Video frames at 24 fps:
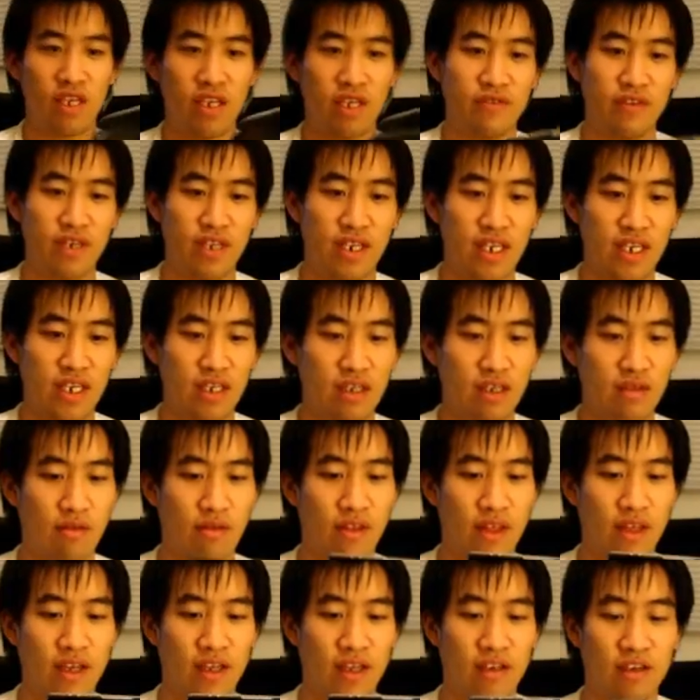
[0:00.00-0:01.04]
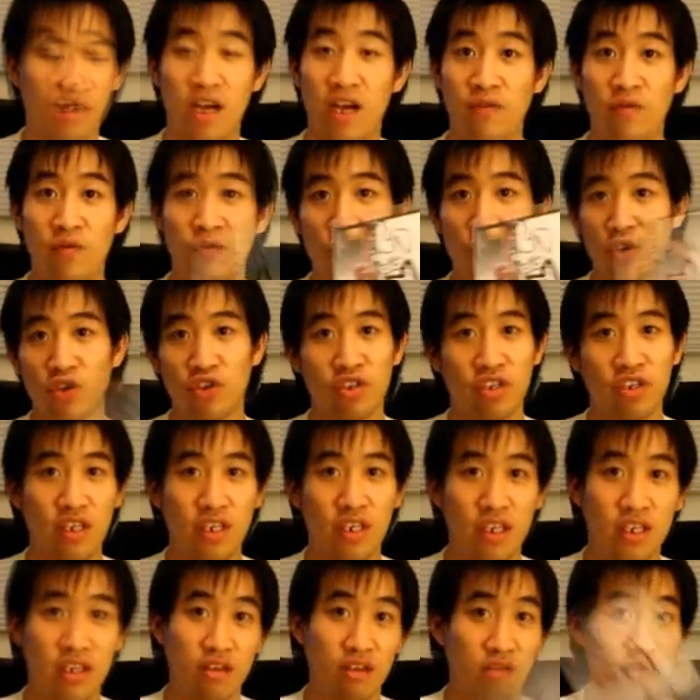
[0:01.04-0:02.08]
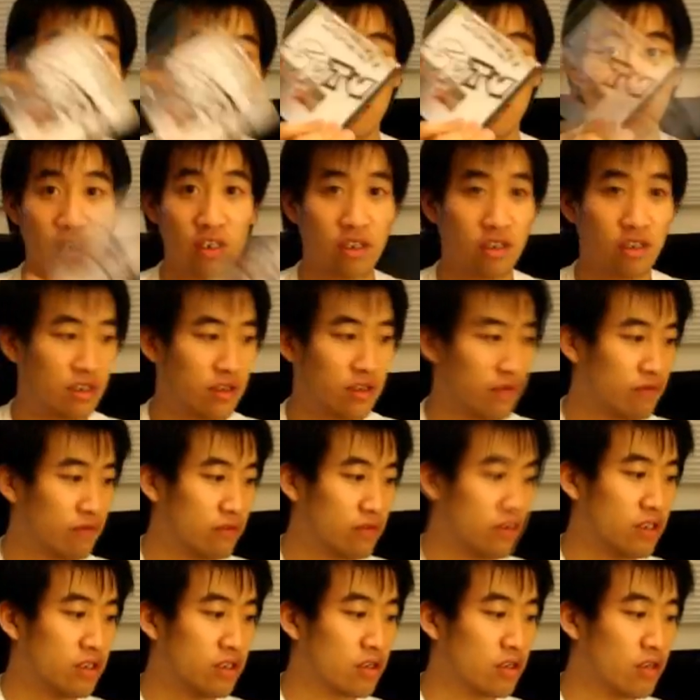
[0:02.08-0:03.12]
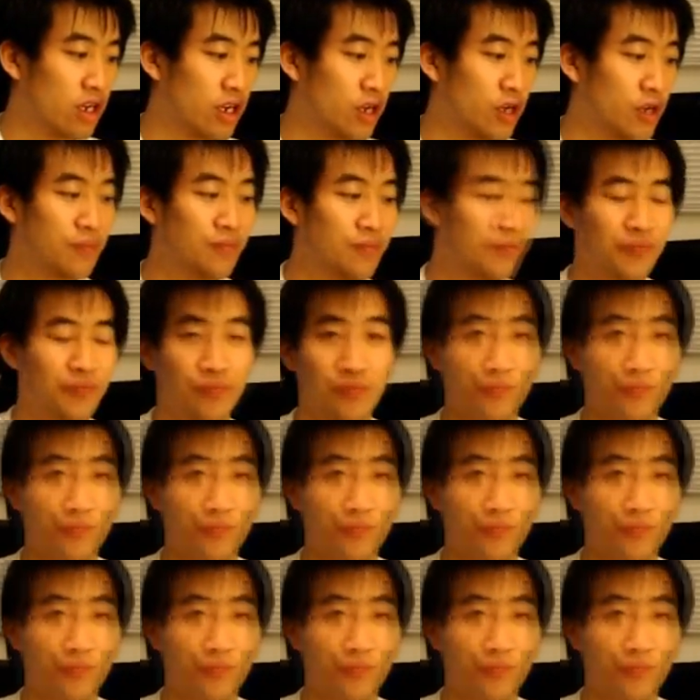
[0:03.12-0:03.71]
DVD thing. I haven't watched it yet, obviously, because I've just got home.